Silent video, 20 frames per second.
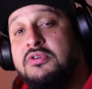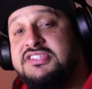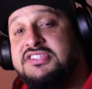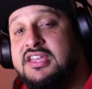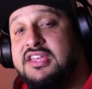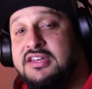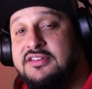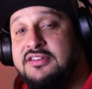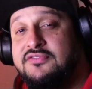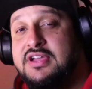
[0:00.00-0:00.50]
Once
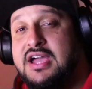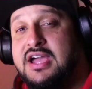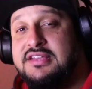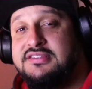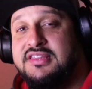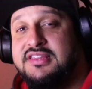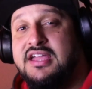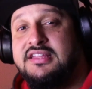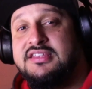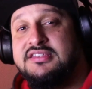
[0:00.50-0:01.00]
again, if you
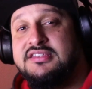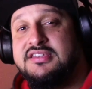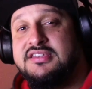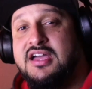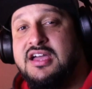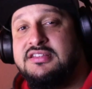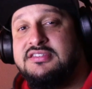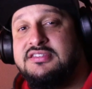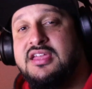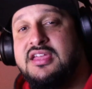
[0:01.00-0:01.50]
guys like this
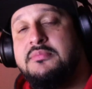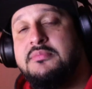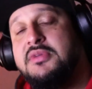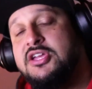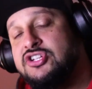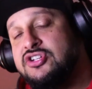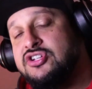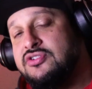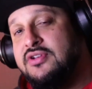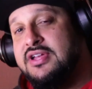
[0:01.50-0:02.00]
content,
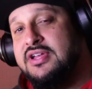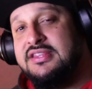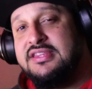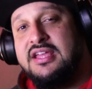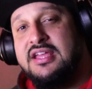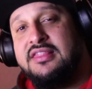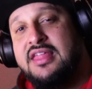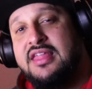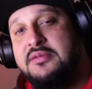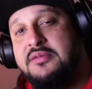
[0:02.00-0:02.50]
make sure you hit
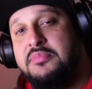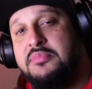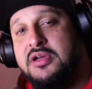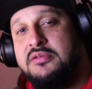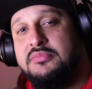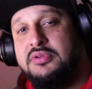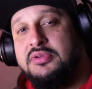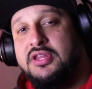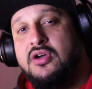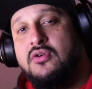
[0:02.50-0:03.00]
that like
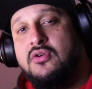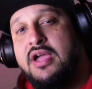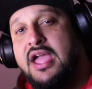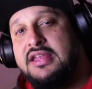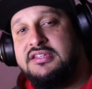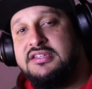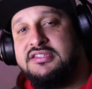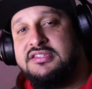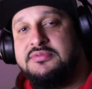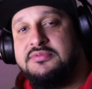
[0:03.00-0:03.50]
button below
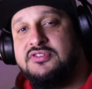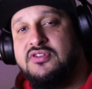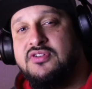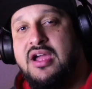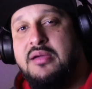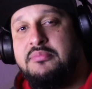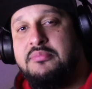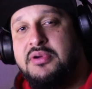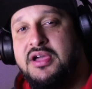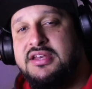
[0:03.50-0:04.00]
and the
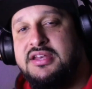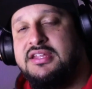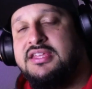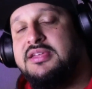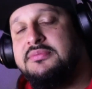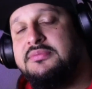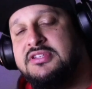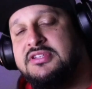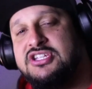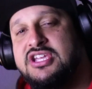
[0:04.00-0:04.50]
subscribe button to
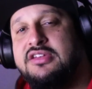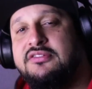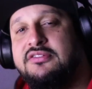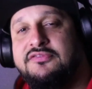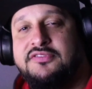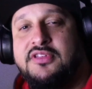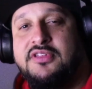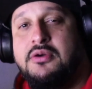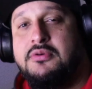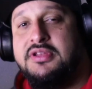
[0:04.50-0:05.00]
keep the channel
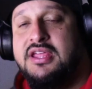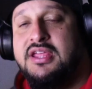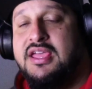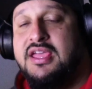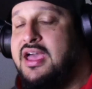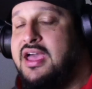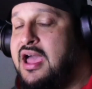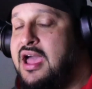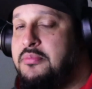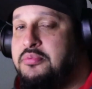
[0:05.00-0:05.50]
flowing.
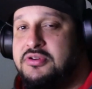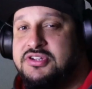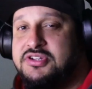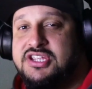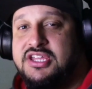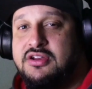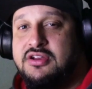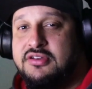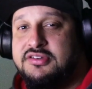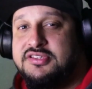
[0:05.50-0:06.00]
I
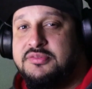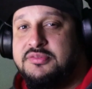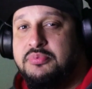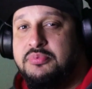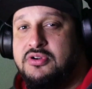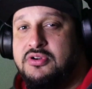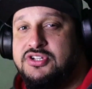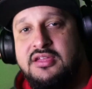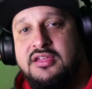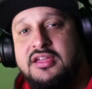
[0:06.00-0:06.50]
appreciate all the
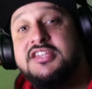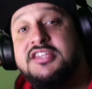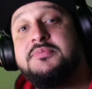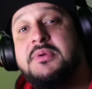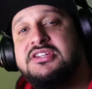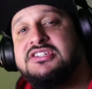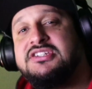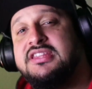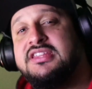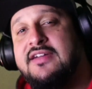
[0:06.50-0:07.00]
support, y'all,
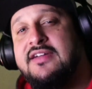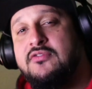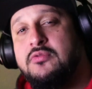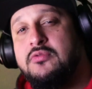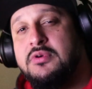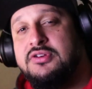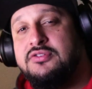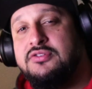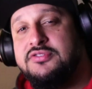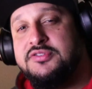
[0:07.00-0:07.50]
especially
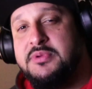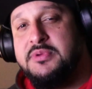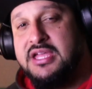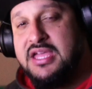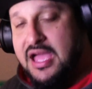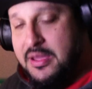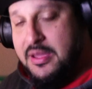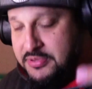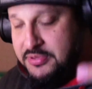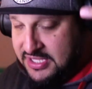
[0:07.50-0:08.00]
everyone who's been
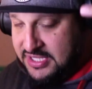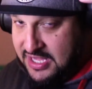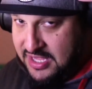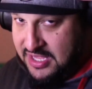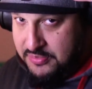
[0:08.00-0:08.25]
copping the